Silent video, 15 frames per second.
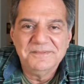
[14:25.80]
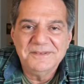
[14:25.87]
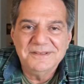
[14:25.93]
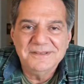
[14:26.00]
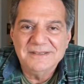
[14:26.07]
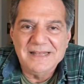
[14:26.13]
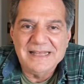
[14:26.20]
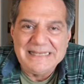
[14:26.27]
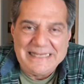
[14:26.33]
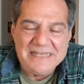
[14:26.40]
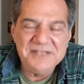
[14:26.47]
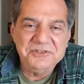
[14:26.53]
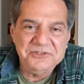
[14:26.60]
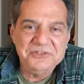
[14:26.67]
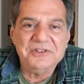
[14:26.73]
like
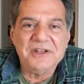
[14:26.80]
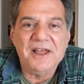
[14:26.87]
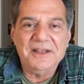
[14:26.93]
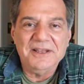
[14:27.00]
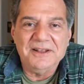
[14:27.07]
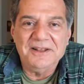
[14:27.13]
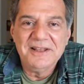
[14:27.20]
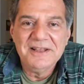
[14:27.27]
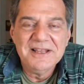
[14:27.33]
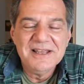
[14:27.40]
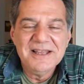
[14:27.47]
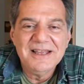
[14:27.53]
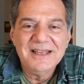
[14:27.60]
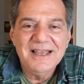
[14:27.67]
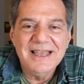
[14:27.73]
his style.
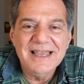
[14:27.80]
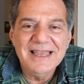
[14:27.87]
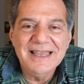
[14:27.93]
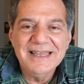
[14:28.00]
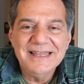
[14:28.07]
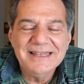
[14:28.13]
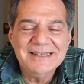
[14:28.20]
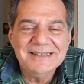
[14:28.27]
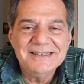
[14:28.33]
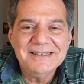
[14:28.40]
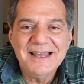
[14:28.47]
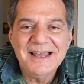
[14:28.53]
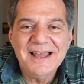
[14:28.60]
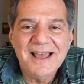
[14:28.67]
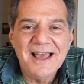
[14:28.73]
And
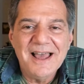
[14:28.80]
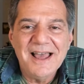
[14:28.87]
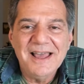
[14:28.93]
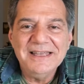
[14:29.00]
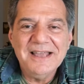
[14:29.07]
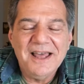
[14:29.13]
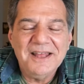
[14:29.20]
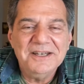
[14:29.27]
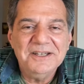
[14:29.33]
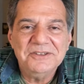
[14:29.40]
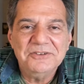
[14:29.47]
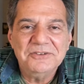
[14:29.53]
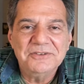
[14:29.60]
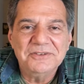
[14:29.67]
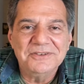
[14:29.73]
I got it
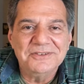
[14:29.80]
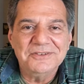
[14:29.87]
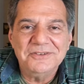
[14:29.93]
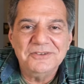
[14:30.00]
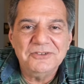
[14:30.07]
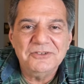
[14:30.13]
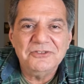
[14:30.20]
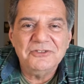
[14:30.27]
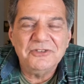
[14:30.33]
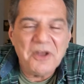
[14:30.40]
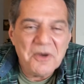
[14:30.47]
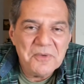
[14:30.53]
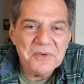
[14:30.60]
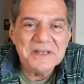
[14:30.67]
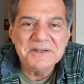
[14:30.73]

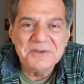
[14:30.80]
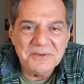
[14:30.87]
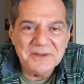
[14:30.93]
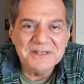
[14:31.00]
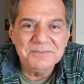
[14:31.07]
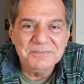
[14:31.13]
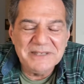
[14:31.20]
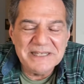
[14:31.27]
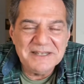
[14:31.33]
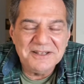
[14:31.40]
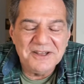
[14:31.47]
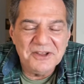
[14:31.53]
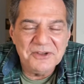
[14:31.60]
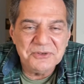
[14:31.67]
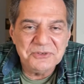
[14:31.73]
so incredibly
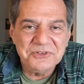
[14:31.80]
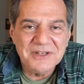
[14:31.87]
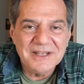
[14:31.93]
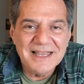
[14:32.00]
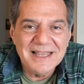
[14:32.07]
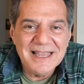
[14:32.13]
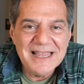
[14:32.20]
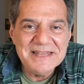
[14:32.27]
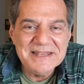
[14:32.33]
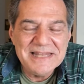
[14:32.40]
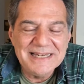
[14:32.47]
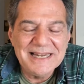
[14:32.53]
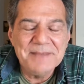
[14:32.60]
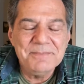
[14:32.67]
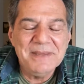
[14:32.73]
close. And
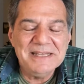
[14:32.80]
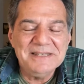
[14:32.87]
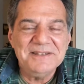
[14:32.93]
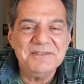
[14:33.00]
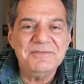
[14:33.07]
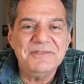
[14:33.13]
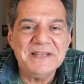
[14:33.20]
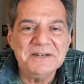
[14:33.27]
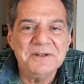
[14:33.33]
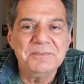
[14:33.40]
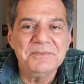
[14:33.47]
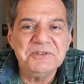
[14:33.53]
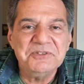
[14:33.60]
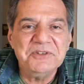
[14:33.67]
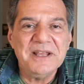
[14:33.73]
then I made the fatal
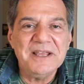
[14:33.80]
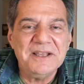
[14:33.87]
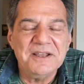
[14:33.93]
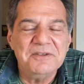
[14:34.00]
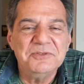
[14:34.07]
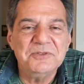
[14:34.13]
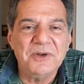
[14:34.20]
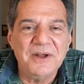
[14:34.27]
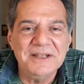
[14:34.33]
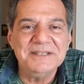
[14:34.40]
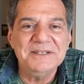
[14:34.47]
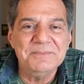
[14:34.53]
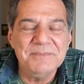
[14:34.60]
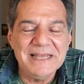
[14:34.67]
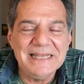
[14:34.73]
mistake of trying
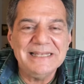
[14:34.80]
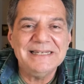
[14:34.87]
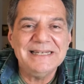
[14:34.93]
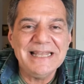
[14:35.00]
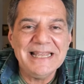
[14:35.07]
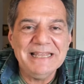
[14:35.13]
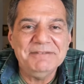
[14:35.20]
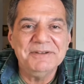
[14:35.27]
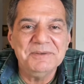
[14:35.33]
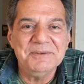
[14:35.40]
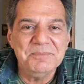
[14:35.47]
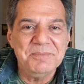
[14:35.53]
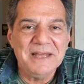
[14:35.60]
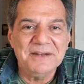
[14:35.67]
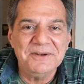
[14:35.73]
to make it even
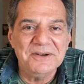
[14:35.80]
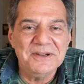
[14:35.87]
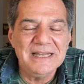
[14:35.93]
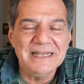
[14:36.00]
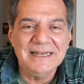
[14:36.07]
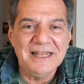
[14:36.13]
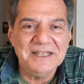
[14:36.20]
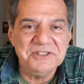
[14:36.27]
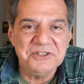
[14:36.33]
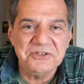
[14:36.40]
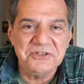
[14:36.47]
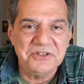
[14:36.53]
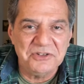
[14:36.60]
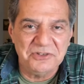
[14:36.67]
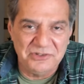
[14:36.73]
better, and I
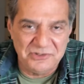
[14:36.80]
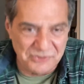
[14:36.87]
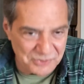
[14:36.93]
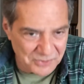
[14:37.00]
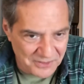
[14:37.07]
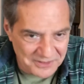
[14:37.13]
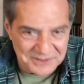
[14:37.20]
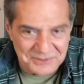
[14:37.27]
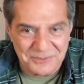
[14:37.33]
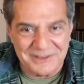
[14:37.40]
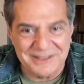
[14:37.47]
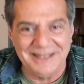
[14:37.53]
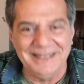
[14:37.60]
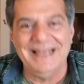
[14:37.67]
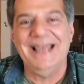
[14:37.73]
just destroyed what
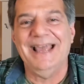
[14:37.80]
I